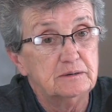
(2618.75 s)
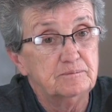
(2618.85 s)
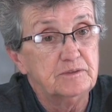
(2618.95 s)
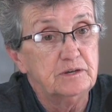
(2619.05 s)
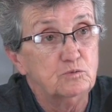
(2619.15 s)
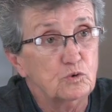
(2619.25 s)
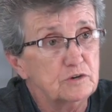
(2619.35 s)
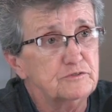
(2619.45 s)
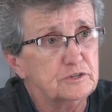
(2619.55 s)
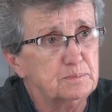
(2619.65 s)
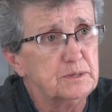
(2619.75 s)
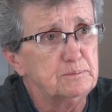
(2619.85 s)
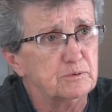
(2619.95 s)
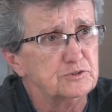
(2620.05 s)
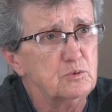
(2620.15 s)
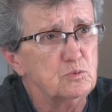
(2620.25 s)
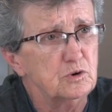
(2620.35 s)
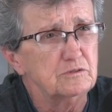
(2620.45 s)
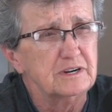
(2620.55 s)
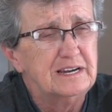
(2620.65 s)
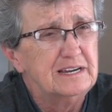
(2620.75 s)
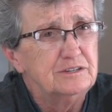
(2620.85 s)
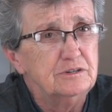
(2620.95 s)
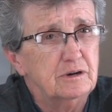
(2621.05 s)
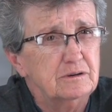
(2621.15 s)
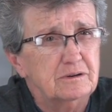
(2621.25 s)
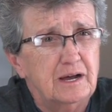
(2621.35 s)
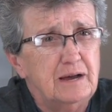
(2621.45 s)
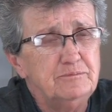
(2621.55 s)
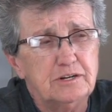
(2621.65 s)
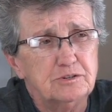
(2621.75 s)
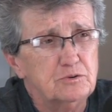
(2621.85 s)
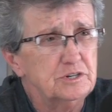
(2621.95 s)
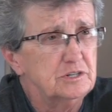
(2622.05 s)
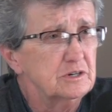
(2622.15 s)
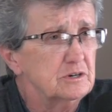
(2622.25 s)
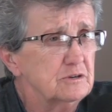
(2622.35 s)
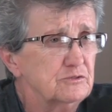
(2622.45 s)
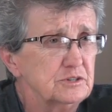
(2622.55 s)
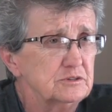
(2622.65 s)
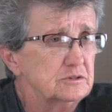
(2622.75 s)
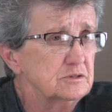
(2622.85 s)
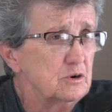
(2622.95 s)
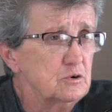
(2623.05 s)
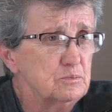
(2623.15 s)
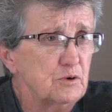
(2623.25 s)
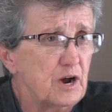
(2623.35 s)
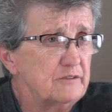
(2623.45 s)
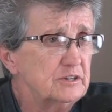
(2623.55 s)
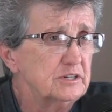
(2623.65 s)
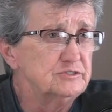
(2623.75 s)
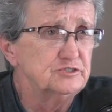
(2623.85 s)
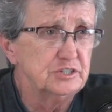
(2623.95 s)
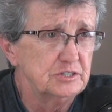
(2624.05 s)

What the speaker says: and work for the people. Don't work. I'm not going in there with no private agenda.